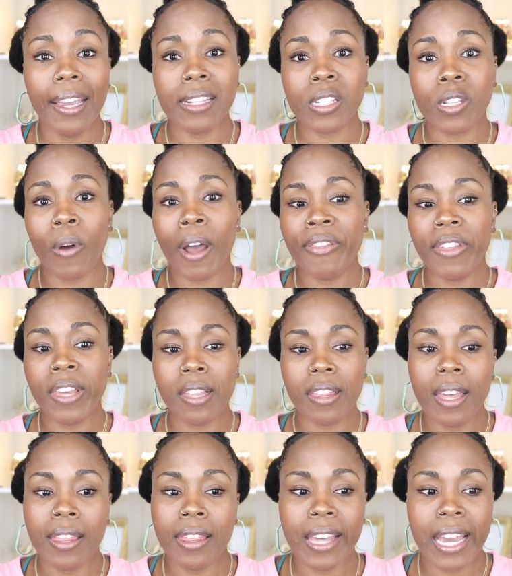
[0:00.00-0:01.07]
And so I
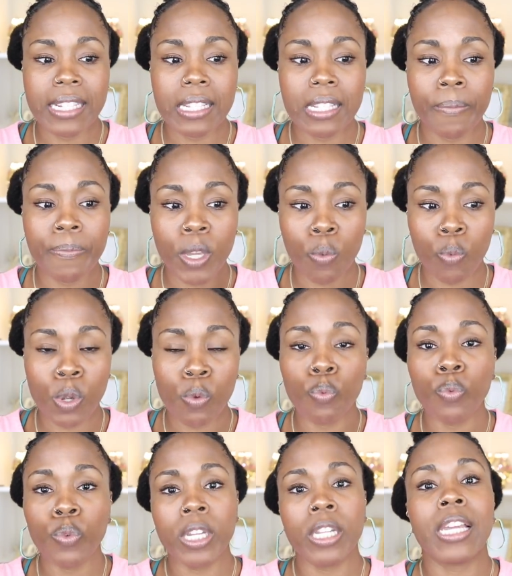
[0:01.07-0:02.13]
think that that's something we
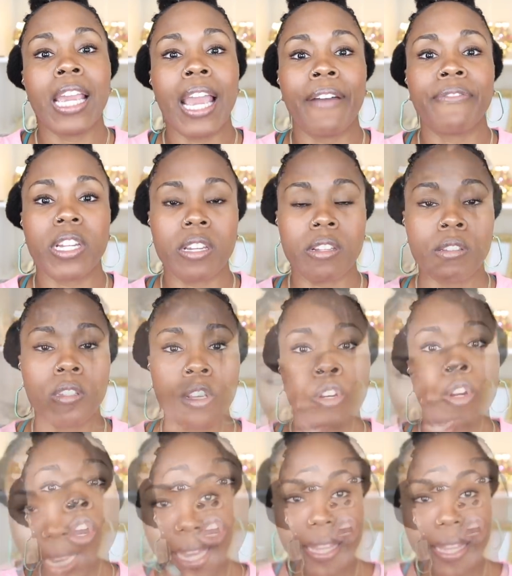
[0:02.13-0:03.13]
really have to consider.